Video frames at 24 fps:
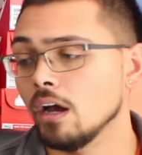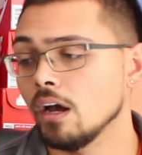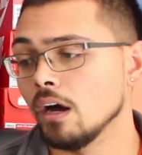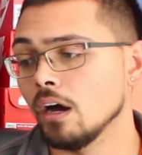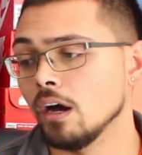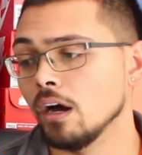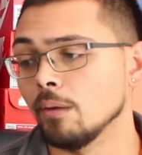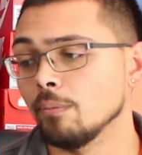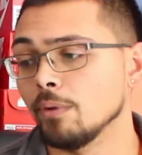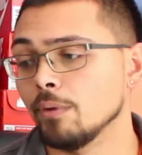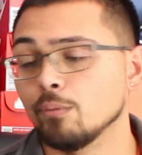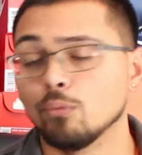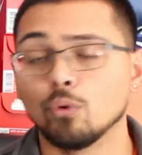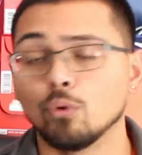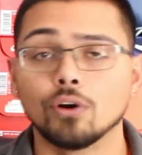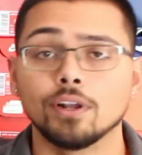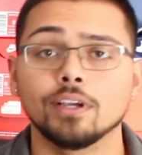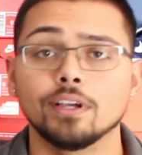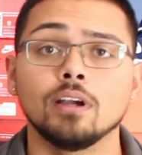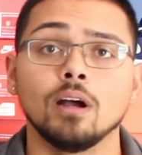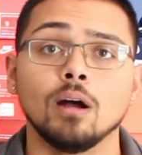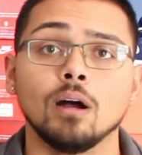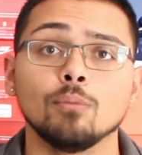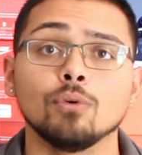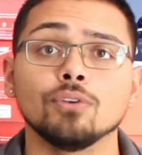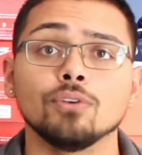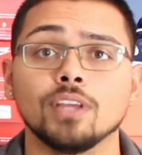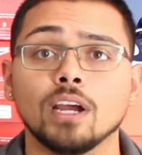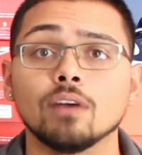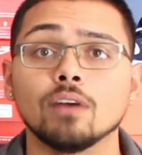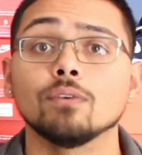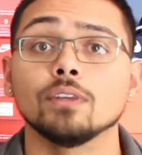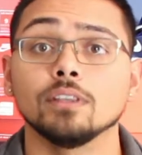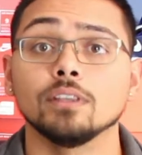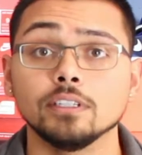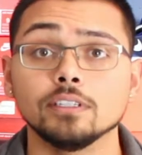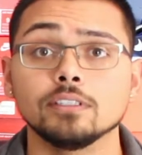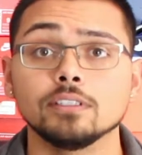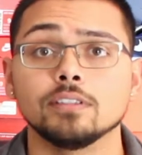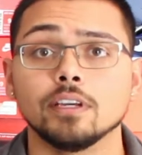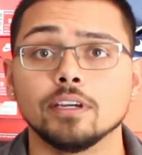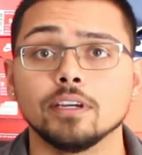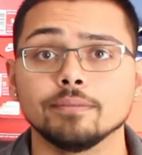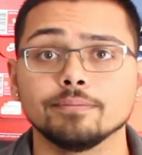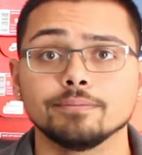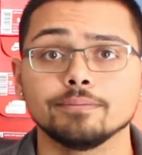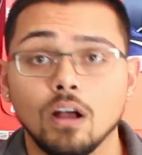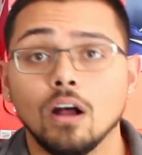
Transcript: but more to come on that release date.